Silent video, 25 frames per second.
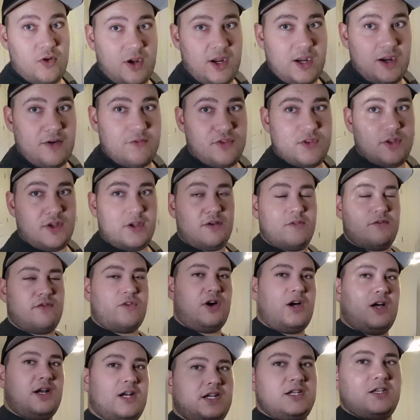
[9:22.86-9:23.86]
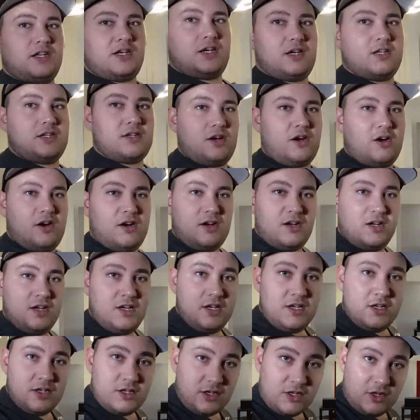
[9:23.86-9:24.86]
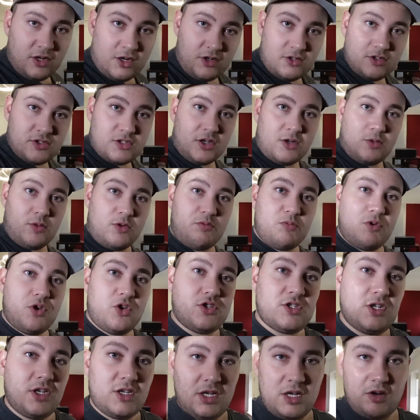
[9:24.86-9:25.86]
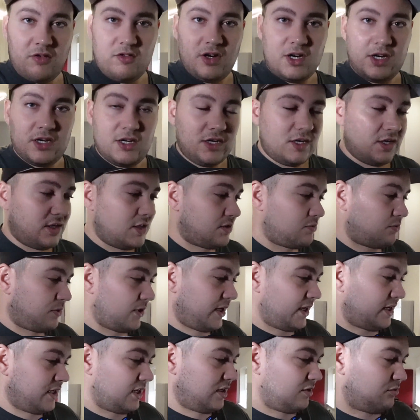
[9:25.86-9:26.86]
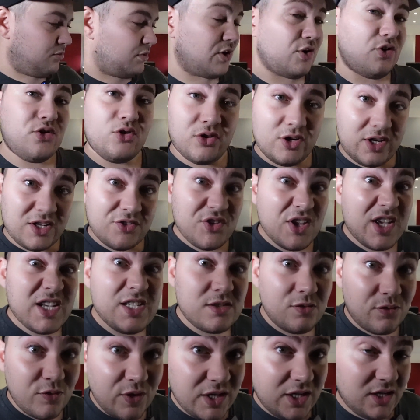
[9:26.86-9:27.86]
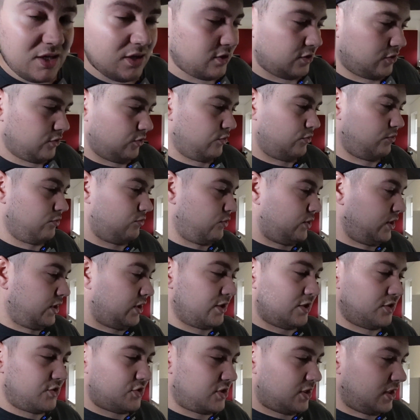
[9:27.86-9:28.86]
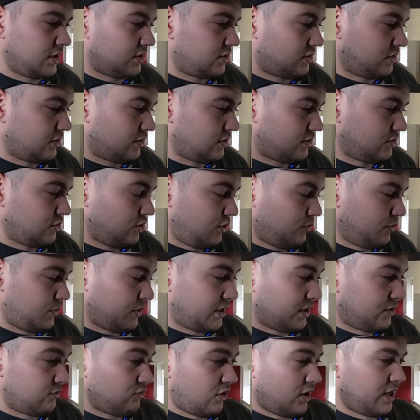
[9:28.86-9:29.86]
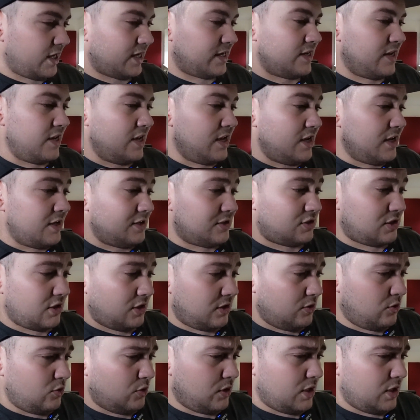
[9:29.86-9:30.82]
I have the violin, the guitar, you know, so with music theory I could explain that, but not in this video. We're going to stick to the topic, right? So